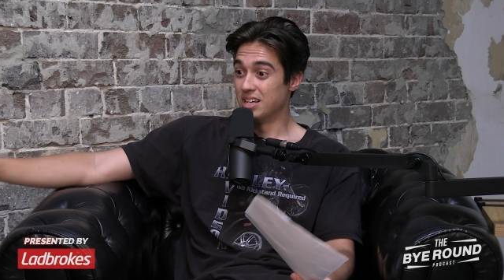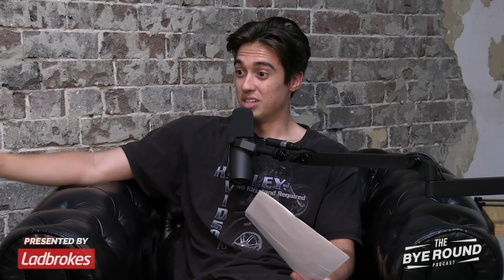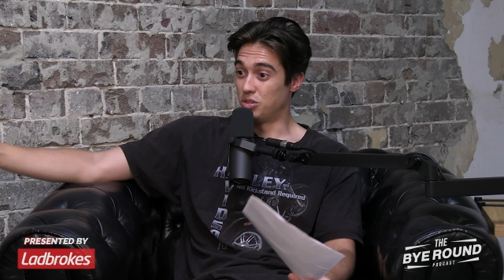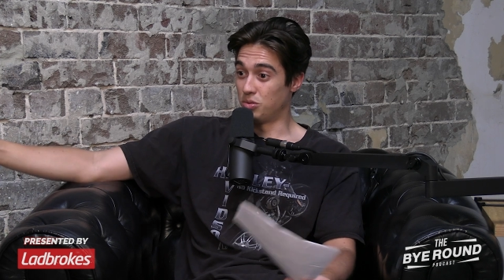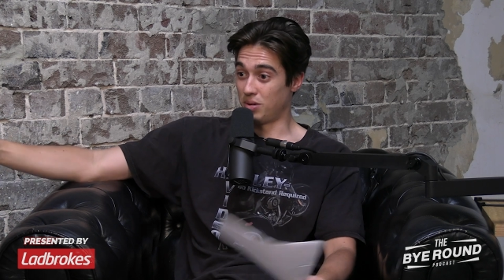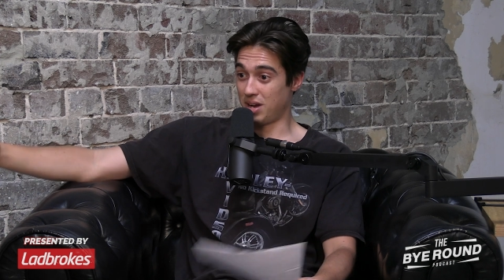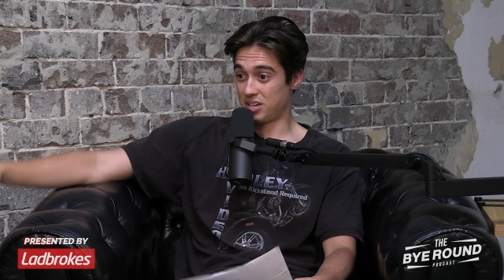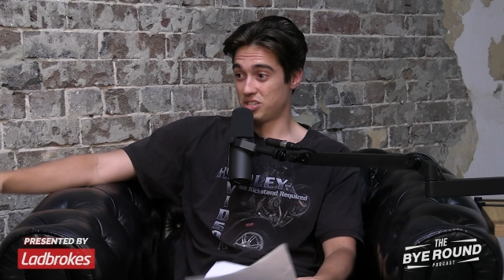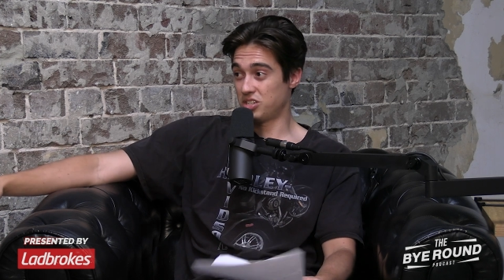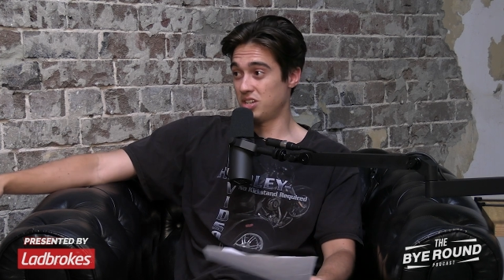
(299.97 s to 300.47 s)

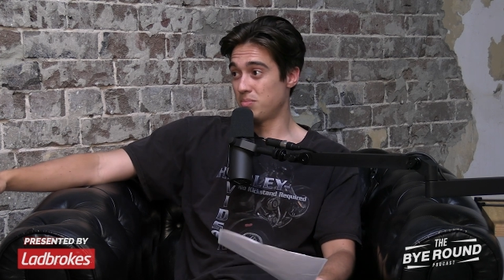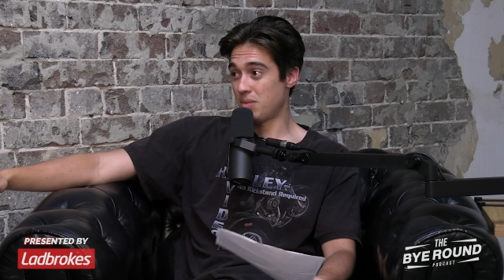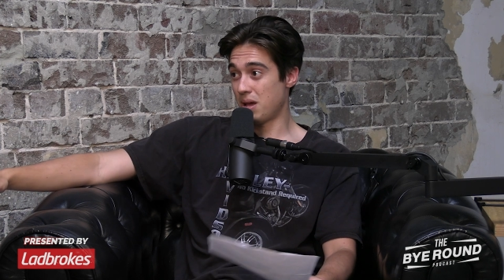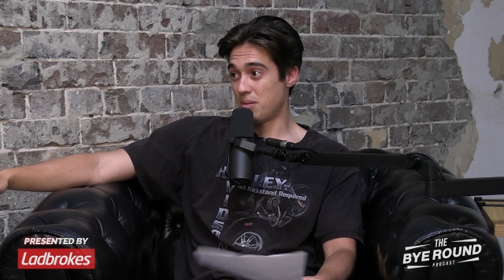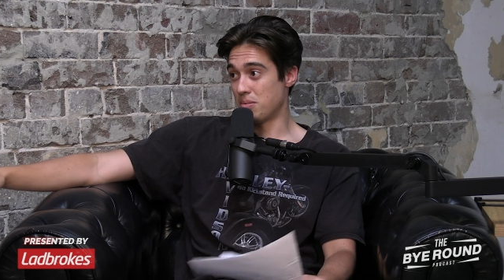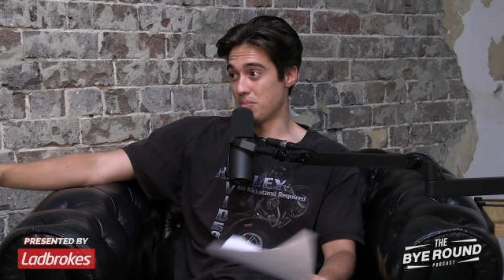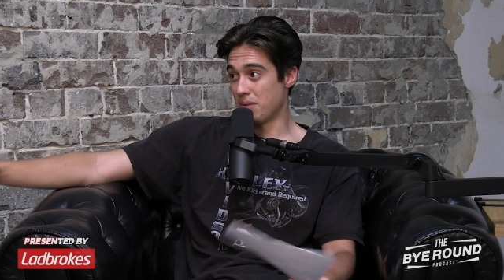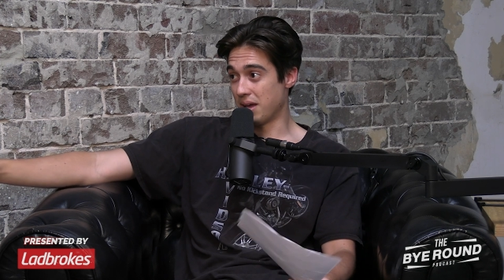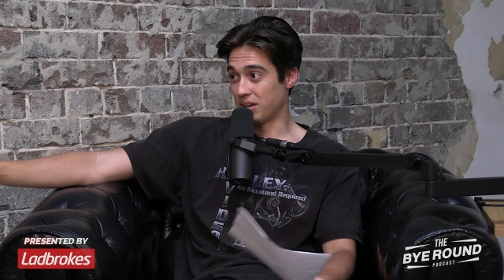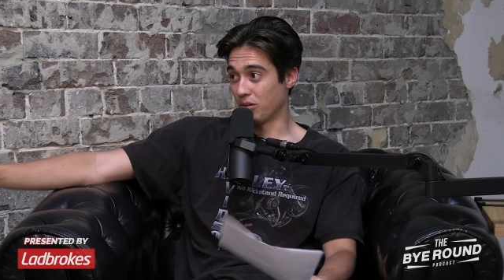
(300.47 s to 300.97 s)
to actually
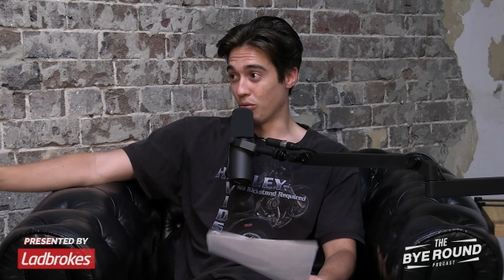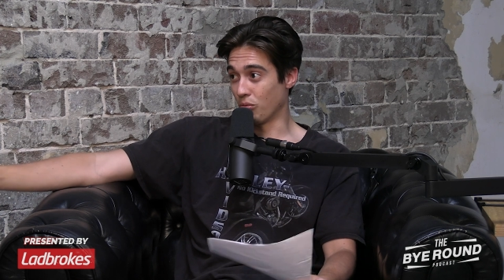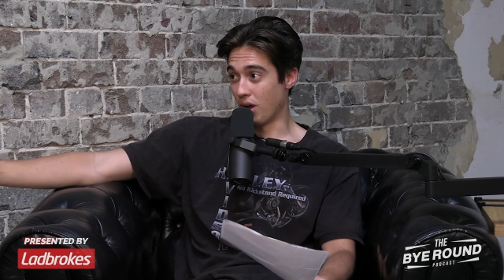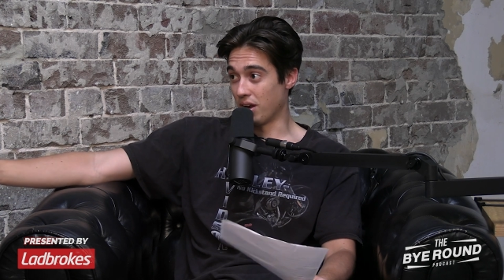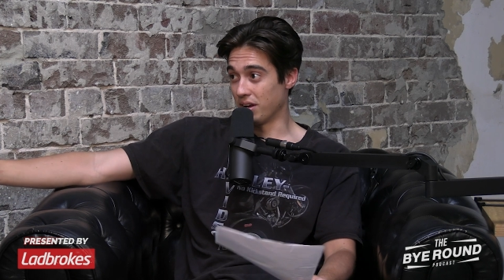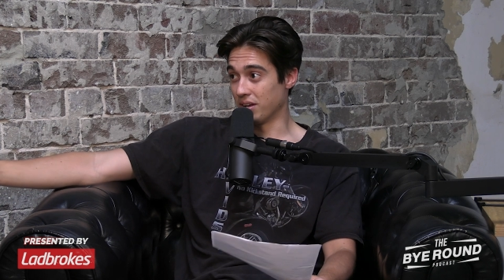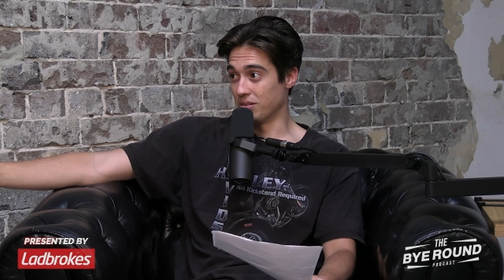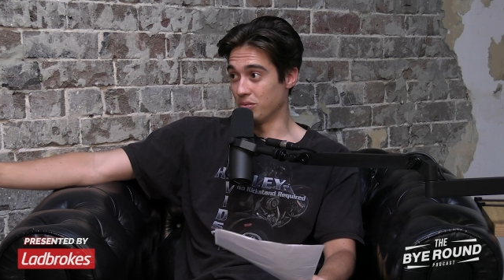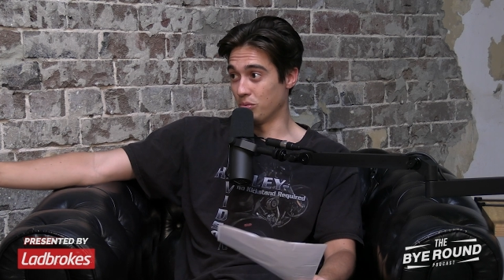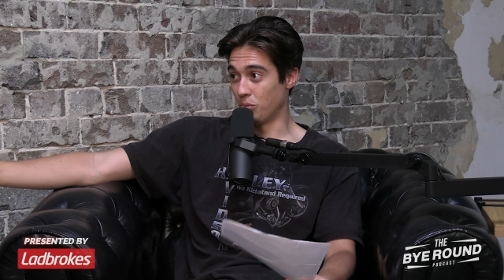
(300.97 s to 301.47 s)
maybe make a
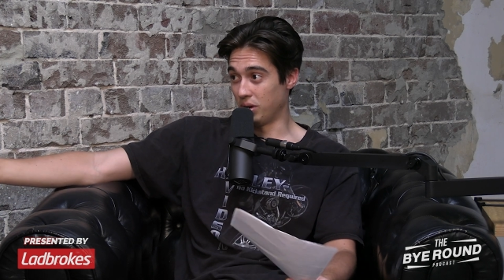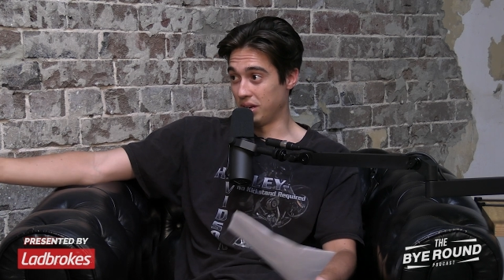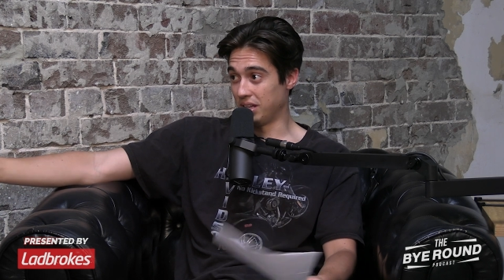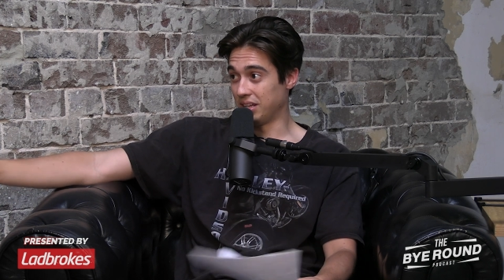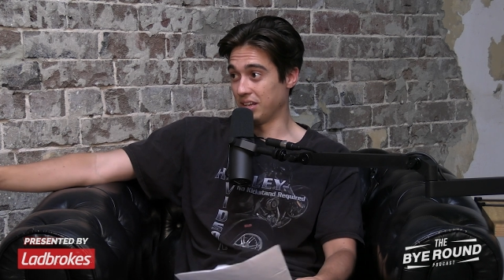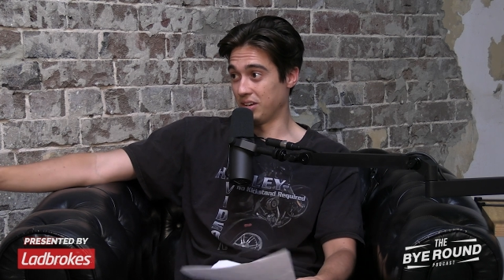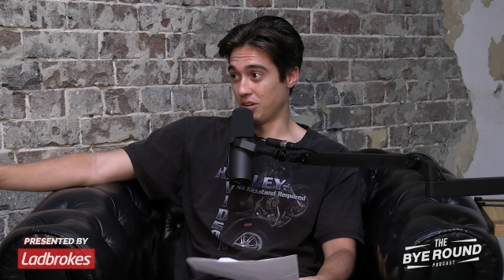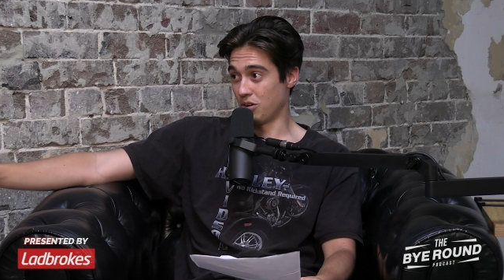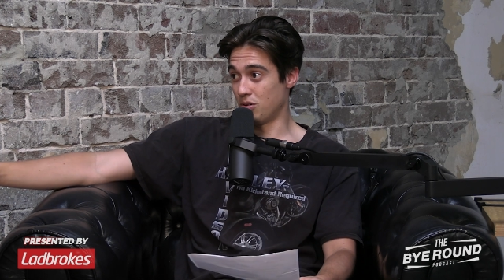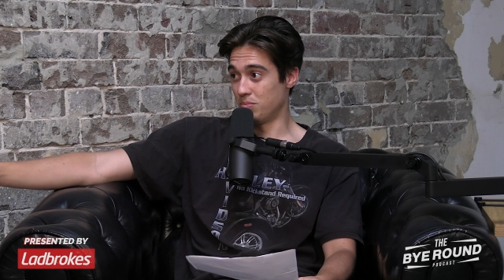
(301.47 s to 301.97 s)
run at winning
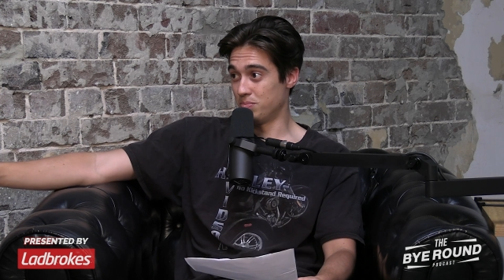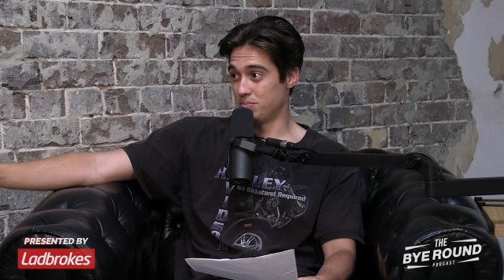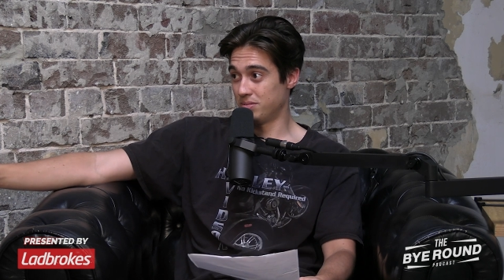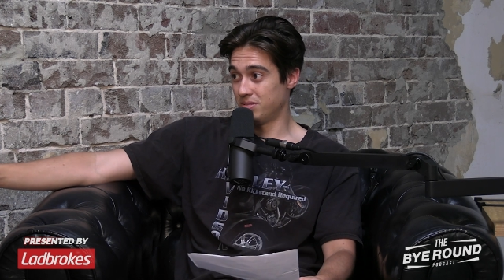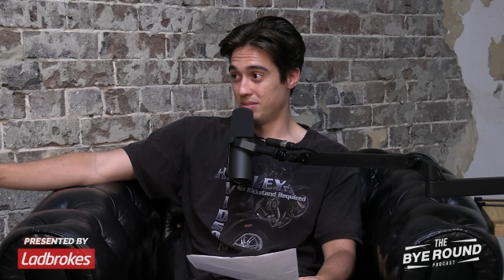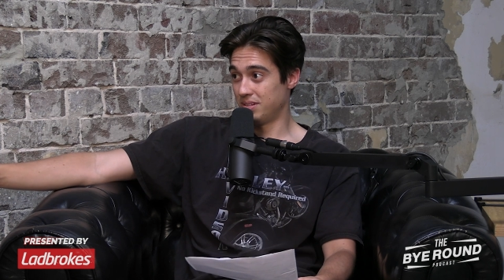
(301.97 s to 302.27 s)
the comp.